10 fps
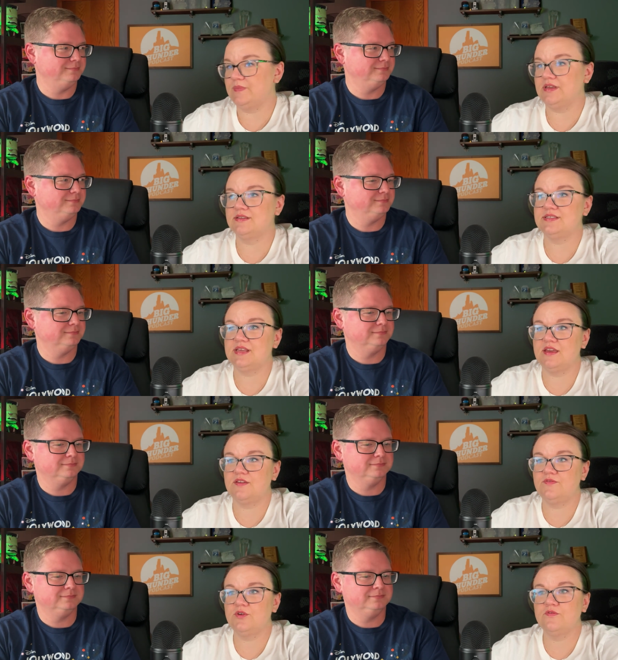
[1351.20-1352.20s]
Speaker 1: means
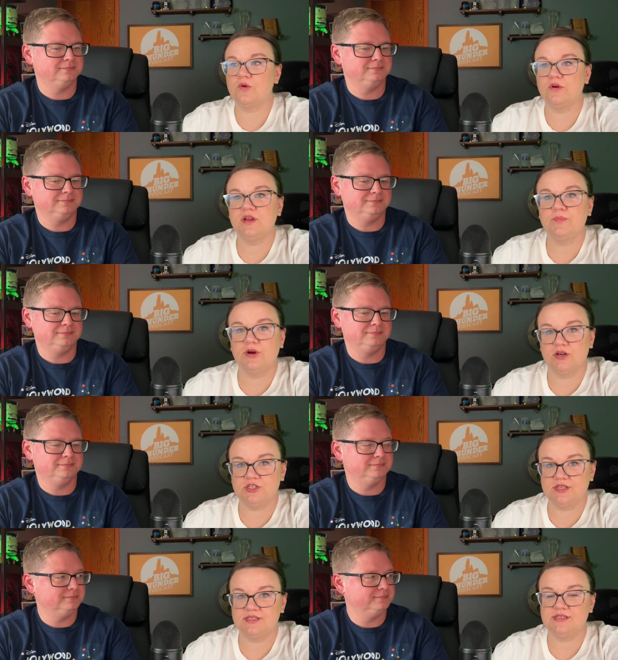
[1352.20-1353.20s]
if you've already
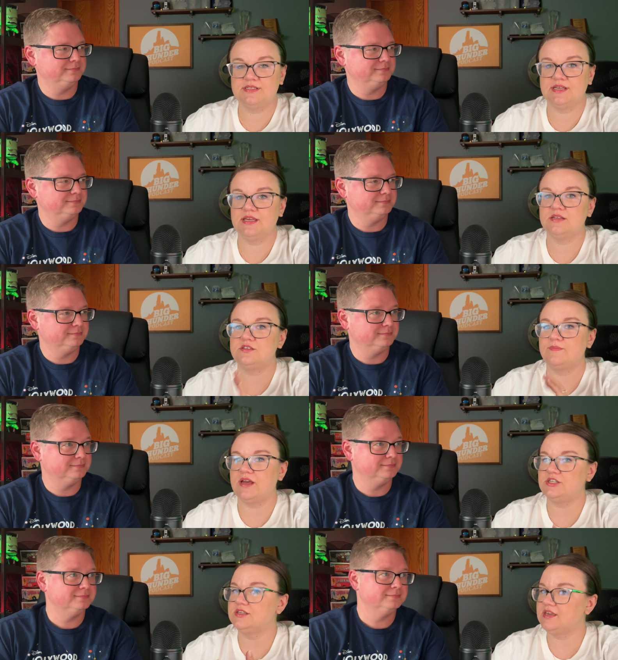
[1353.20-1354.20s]
purchased a ticket to
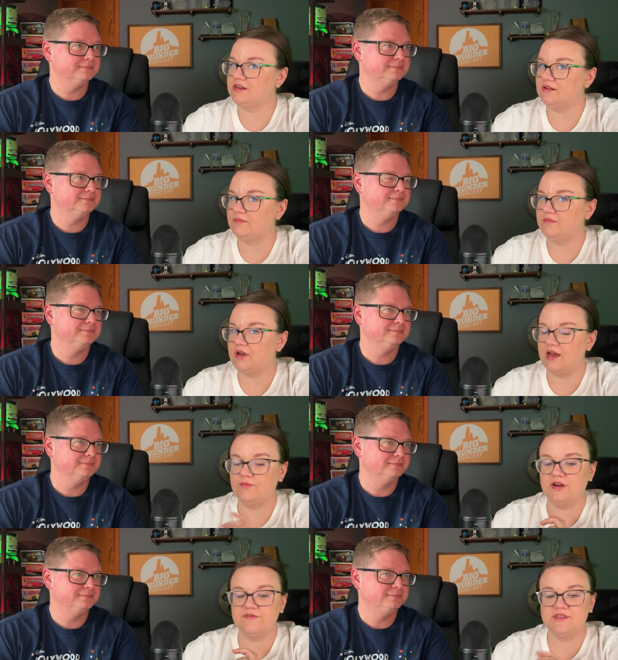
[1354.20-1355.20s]
Magic Kingdom
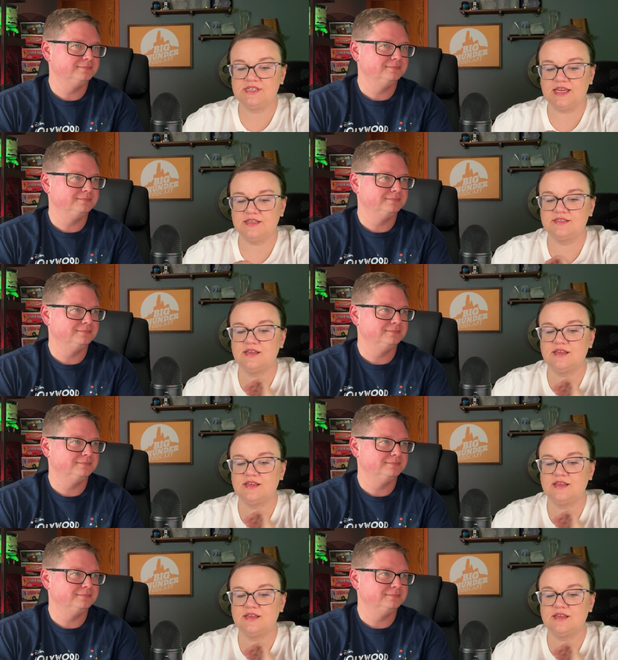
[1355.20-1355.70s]
on one of the days